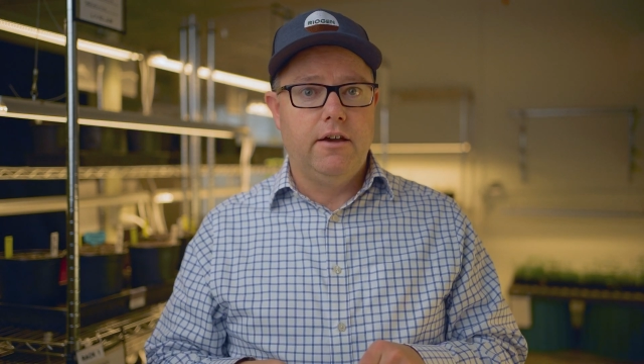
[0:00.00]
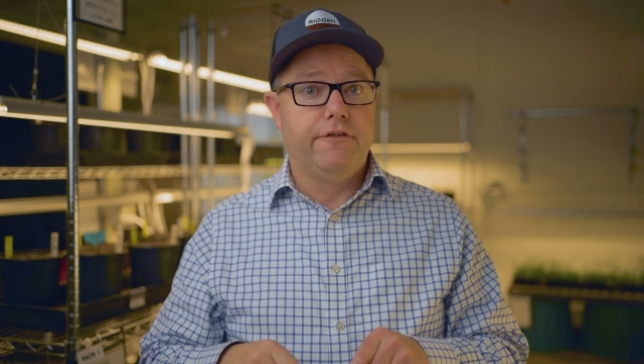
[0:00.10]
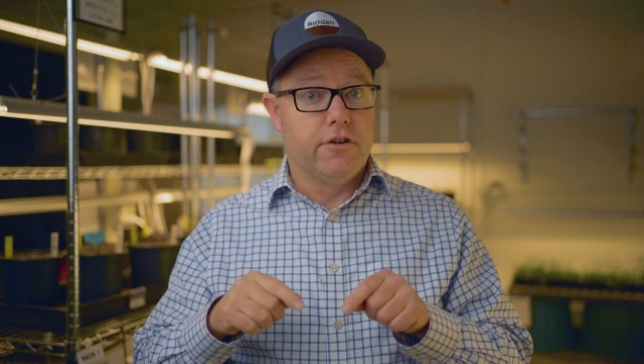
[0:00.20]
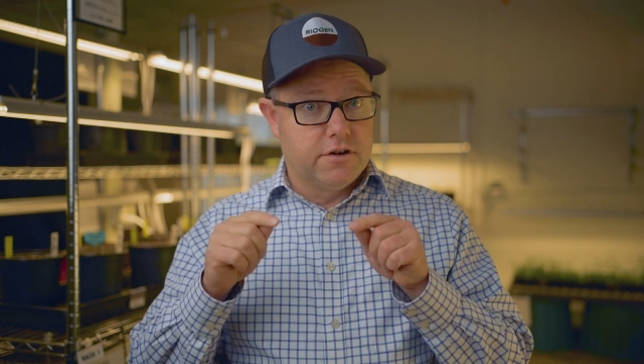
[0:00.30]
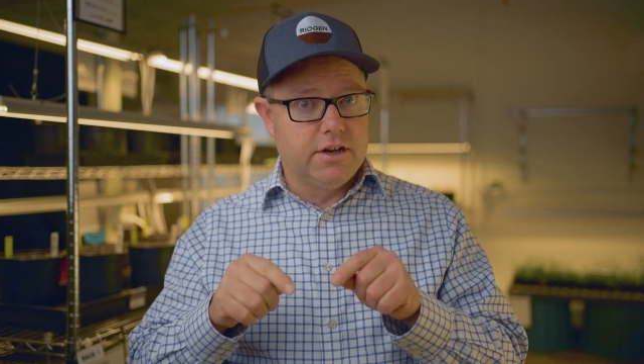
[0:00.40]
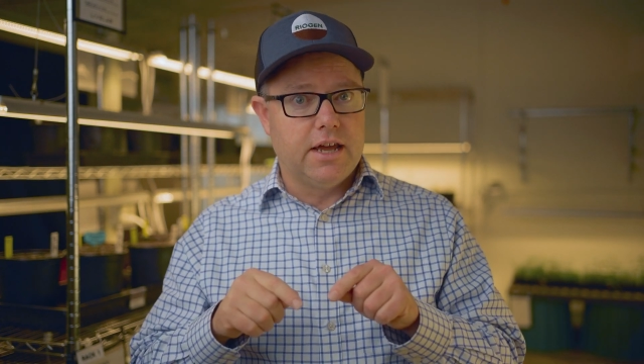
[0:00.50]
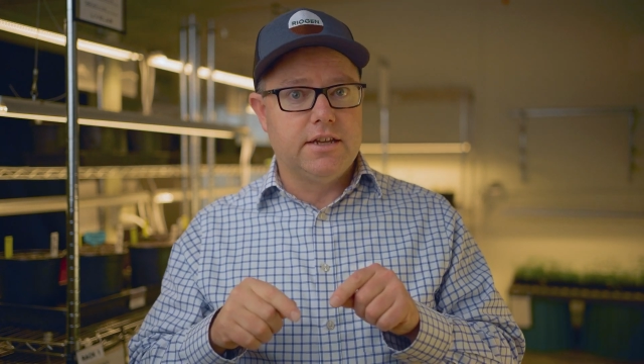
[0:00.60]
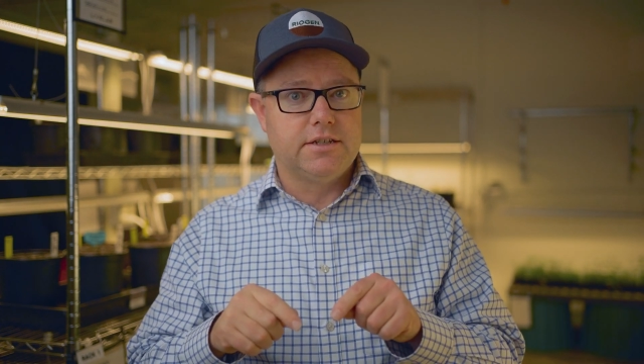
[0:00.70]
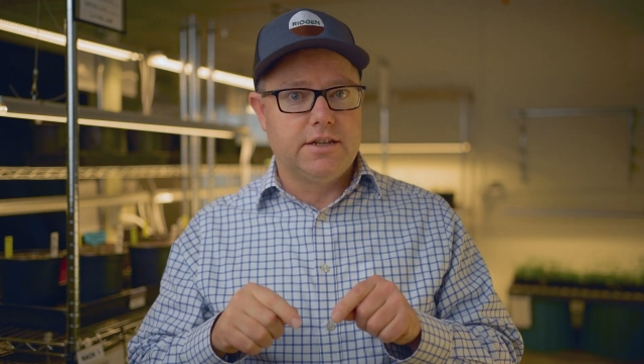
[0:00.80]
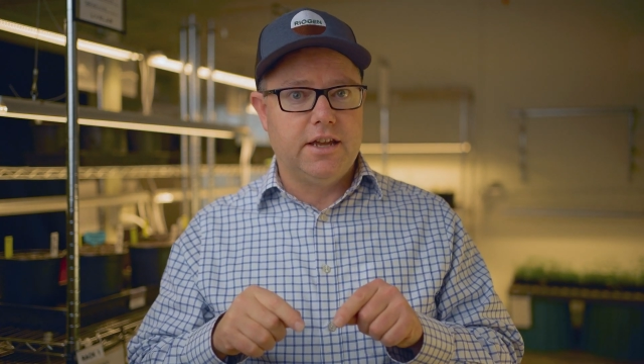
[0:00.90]
for
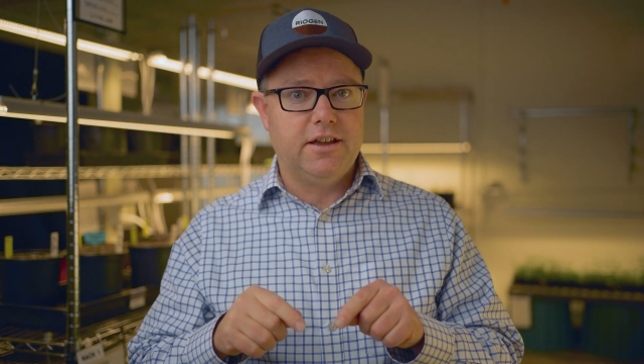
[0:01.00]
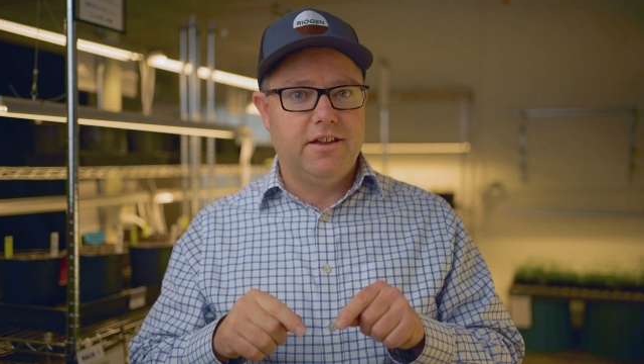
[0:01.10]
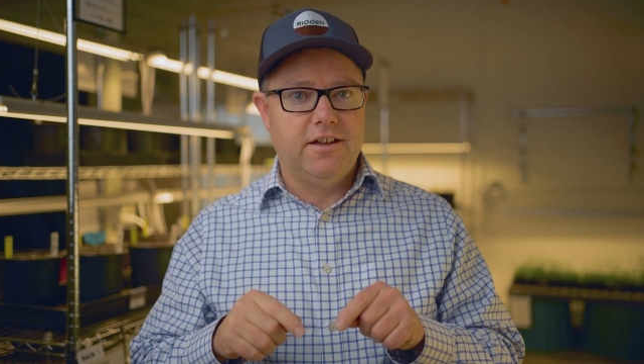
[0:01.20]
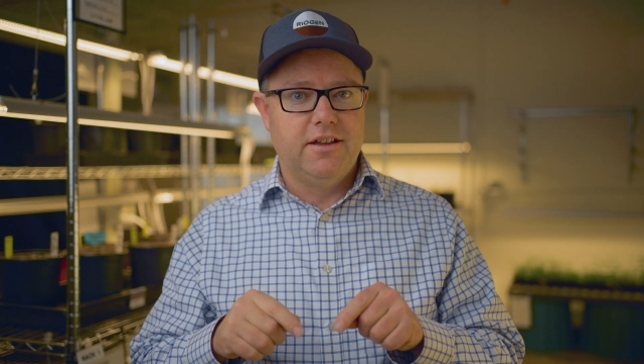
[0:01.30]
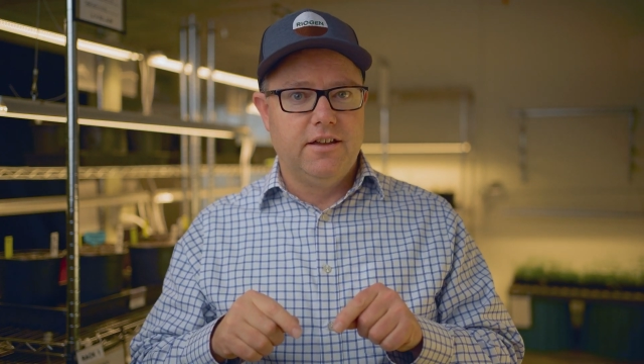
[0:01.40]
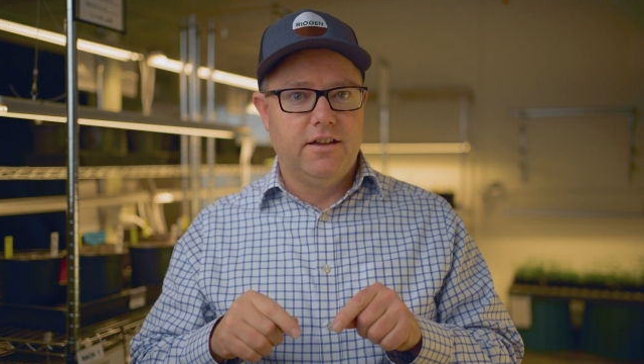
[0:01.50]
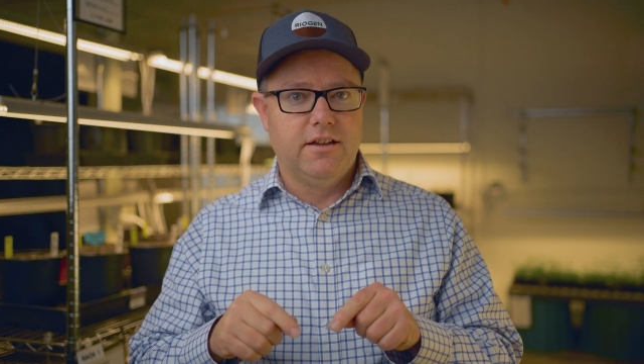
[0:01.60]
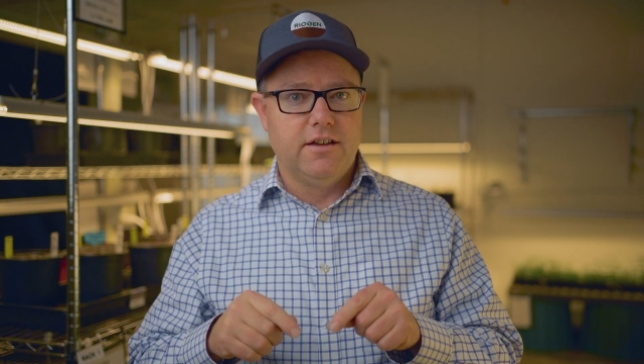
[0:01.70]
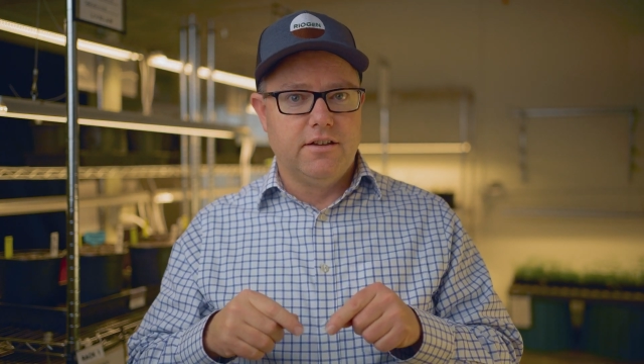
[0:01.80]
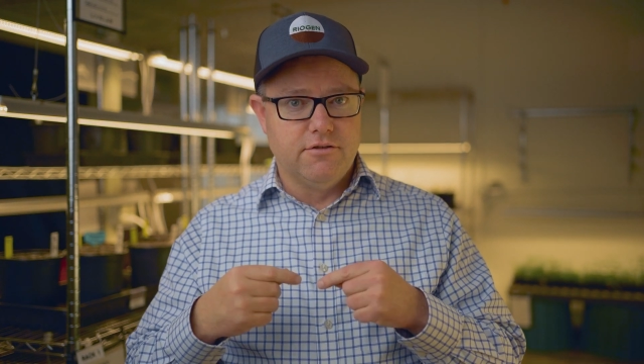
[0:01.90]
today's sake
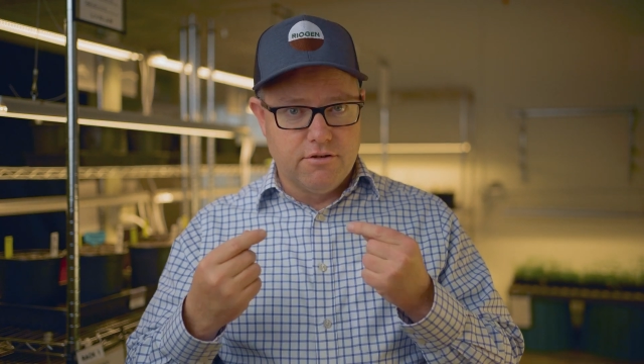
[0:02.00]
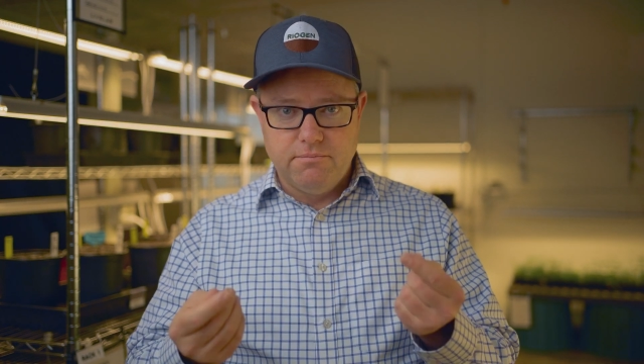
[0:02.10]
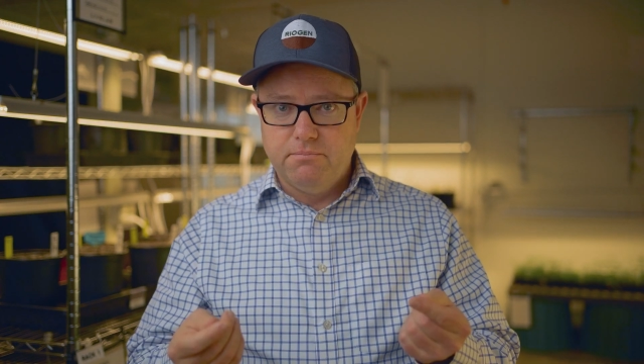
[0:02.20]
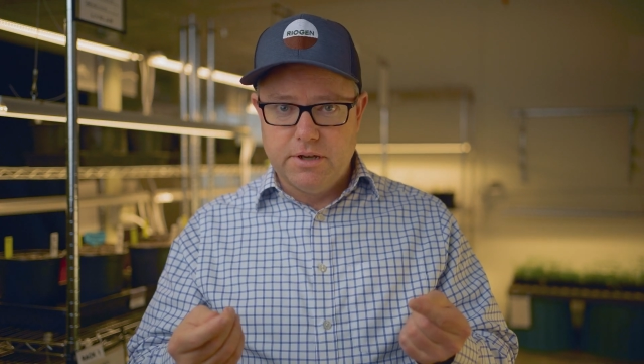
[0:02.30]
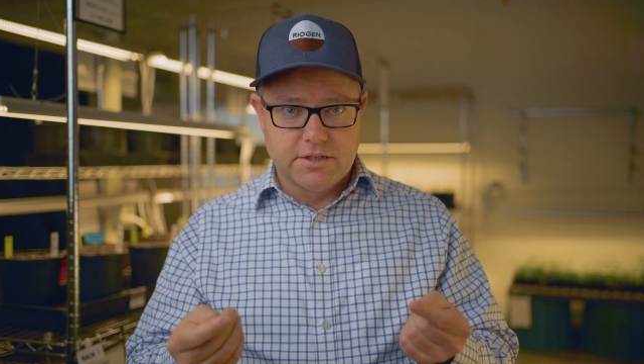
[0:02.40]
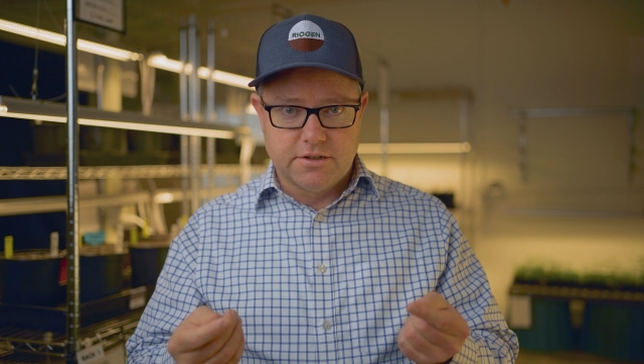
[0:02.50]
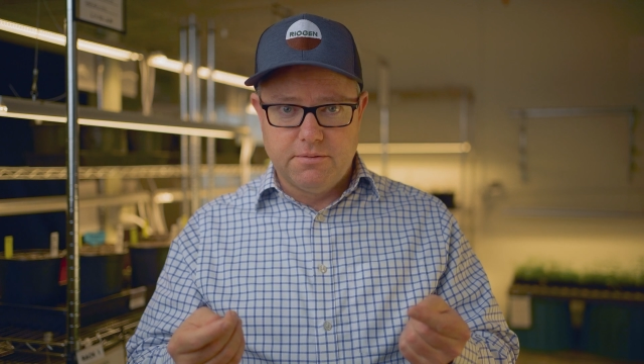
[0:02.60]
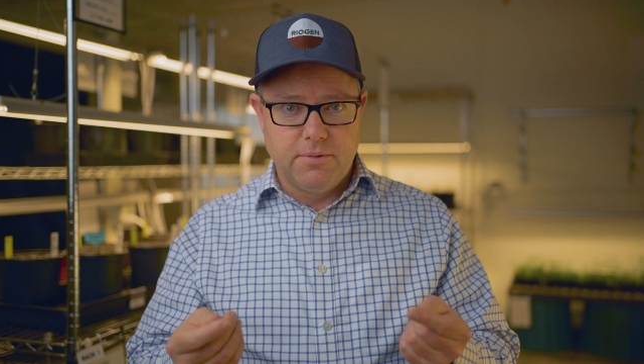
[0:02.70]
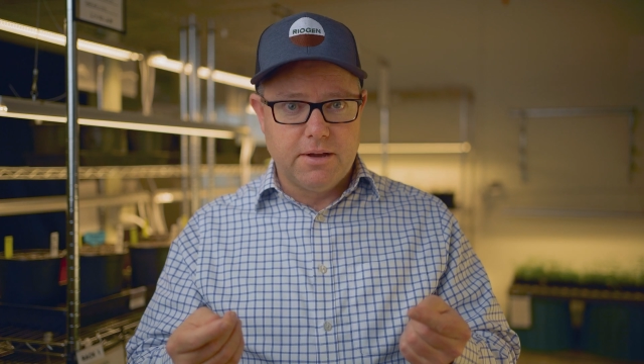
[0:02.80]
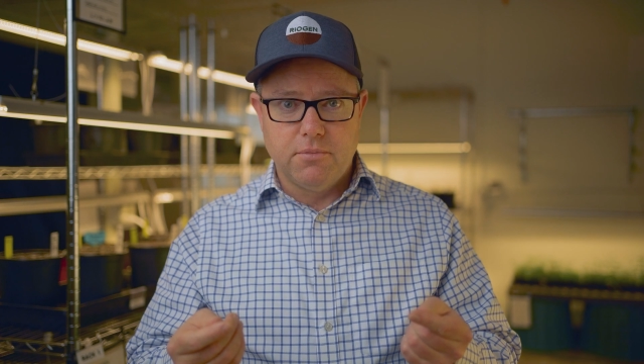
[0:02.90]
you're in business
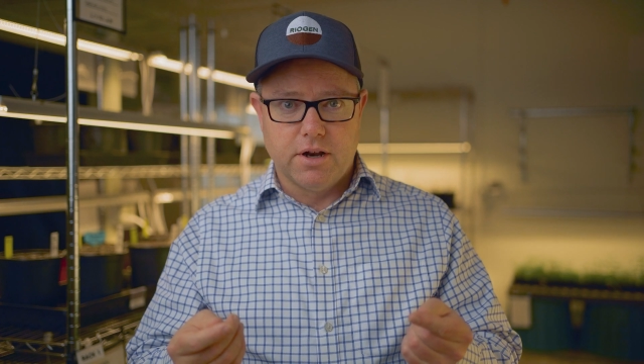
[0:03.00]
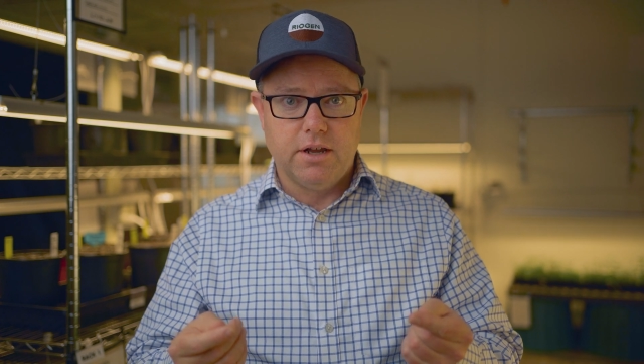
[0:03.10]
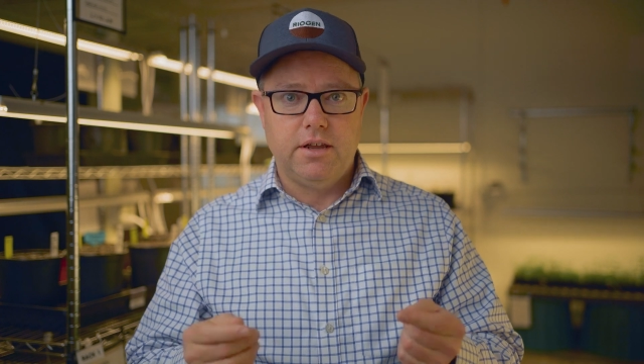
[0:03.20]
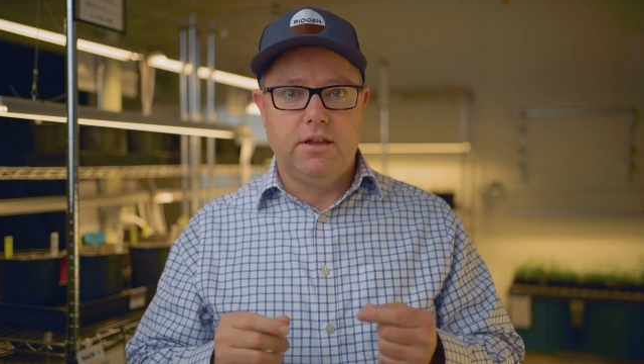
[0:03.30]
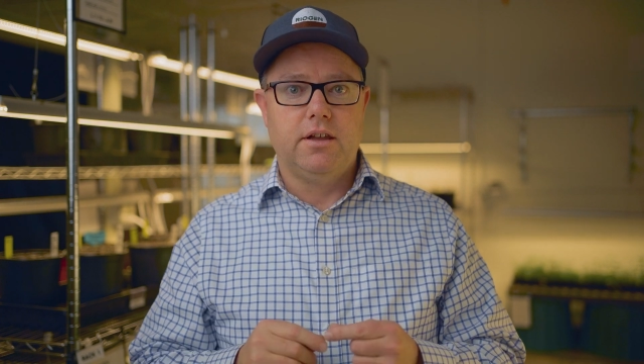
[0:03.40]
to make money,